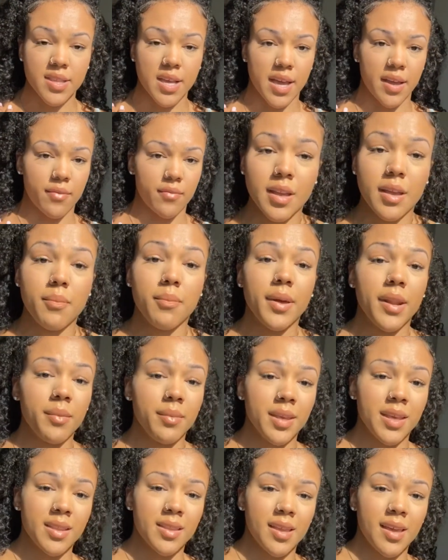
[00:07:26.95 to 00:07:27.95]
I feel but I
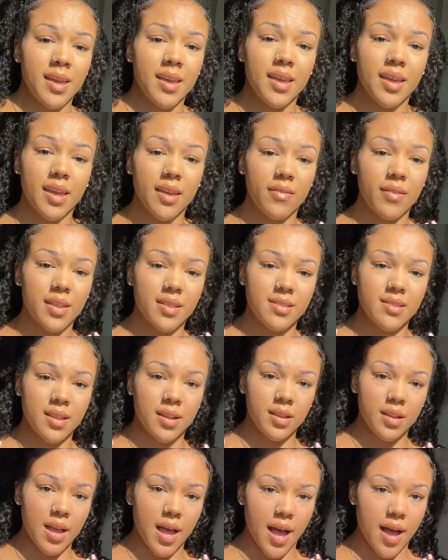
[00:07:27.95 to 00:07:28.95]
mean, like, if it
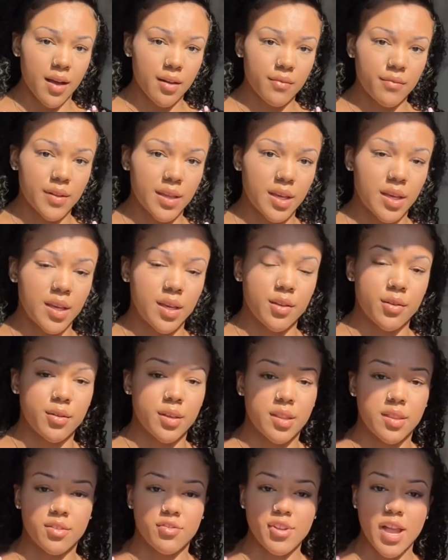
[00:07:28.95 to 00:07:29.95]
didn't have, like, you know,
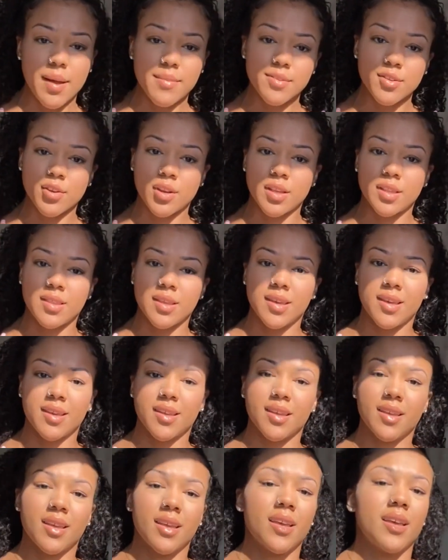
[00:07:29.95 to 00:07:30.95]
like the straps or
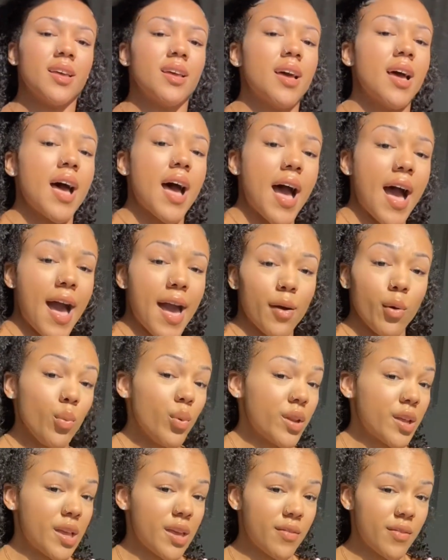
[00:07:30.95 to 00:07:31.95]
anything, I
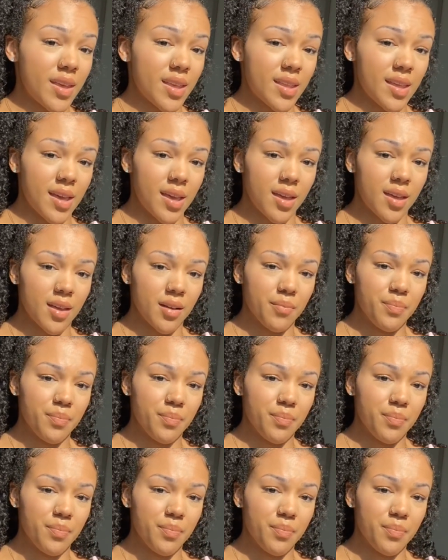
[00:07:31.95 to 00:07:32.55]
would give it, like,